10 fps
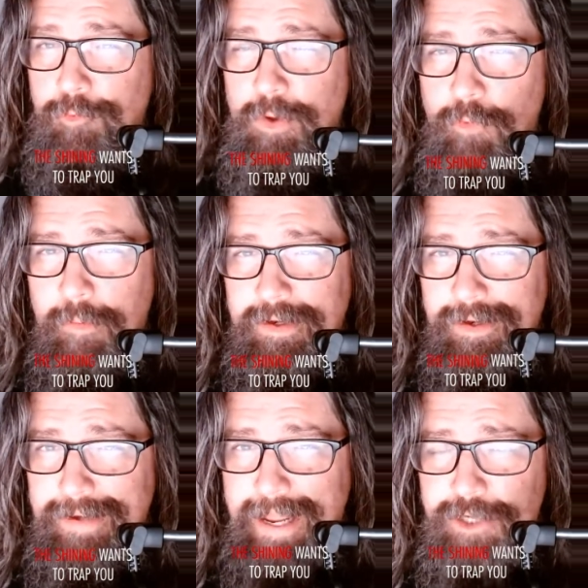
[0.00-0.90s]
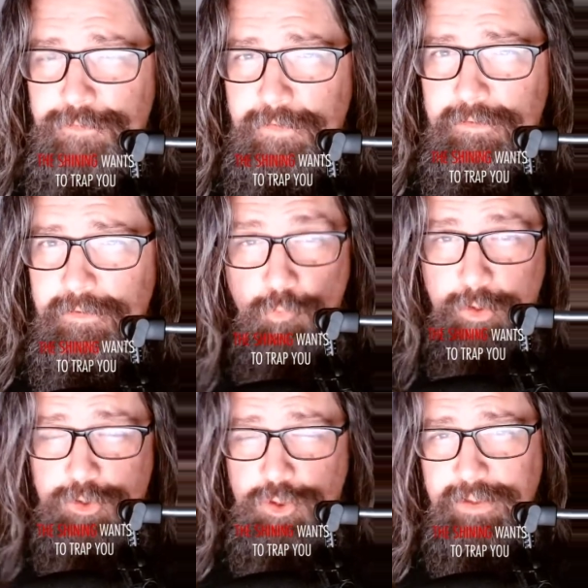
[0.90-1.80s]
Three Women, and Nashville,
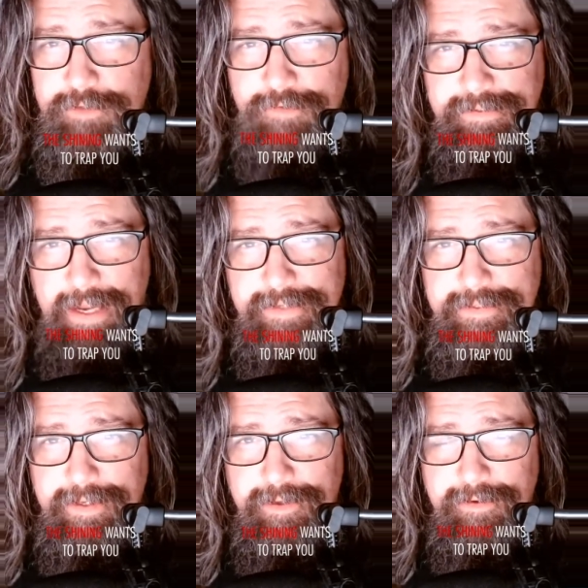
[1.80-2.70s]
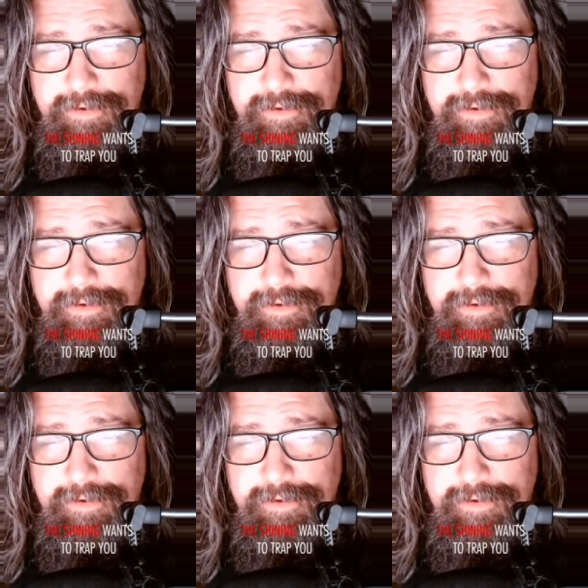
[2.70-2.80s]
in which she is fantastic,